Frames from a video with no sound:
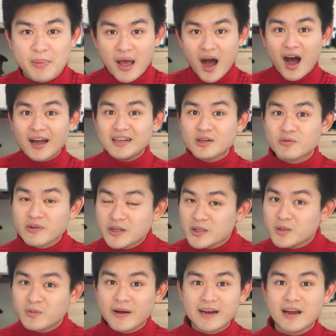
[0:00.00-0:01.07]
behind the
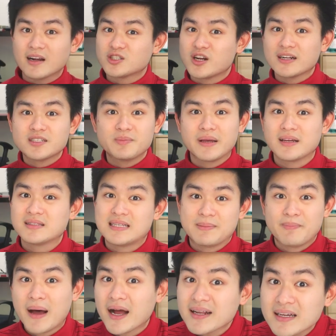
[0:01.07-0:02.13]
grill when they are trying to be a
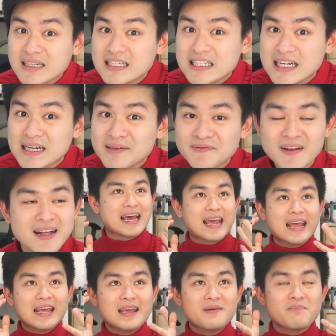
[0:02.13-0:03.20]
teppanyaki chef.
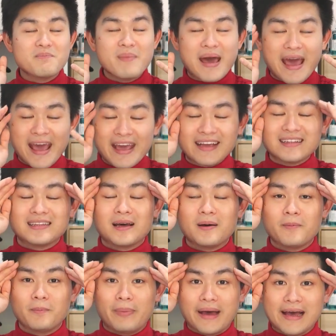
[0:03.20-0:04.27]
They make
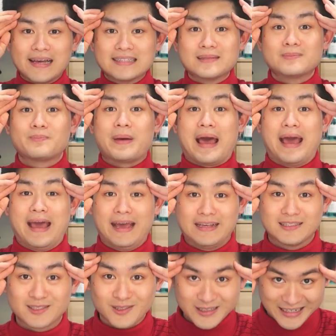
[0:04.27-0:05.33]
the best
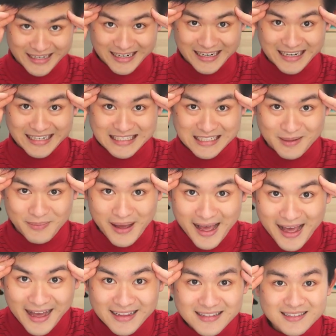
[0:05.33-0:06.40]
pastry in
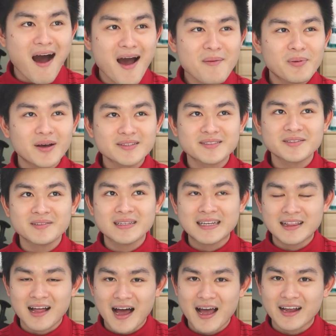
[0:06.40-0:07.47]
Japan. I personally
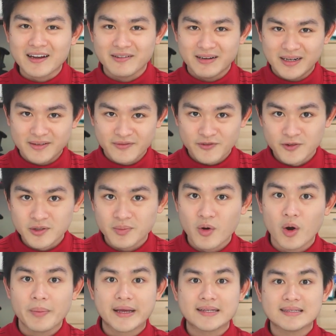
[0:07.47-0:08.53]
like Korean food
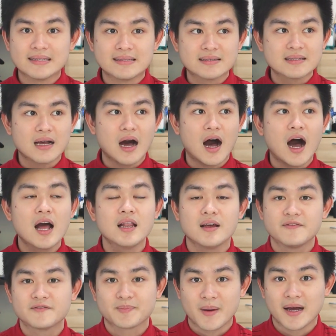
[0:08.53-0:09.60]
more because I
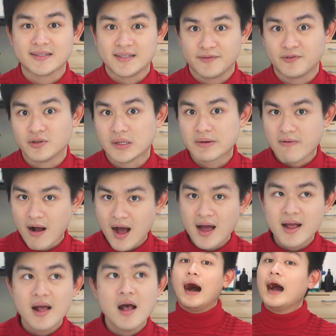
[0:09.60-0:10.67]
love spicy food,
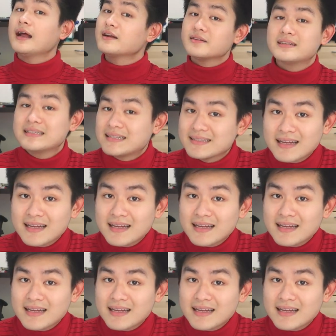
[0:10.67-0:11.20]
right? I know this